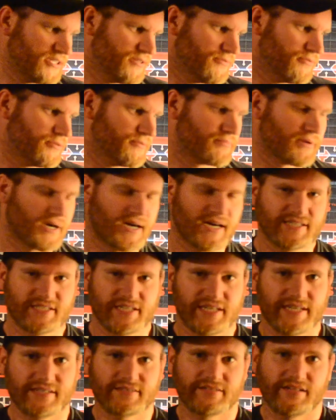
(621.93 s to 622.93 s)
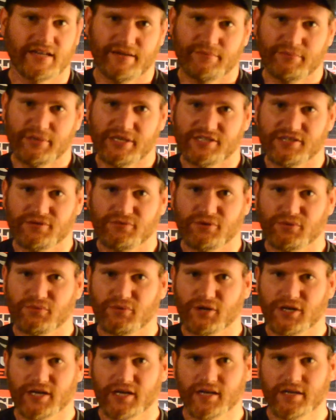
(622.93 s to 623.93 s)
with projects, staying busy with
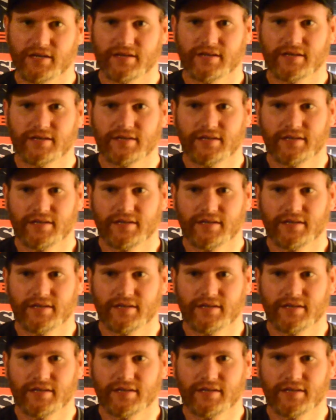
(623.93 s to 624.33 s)
work.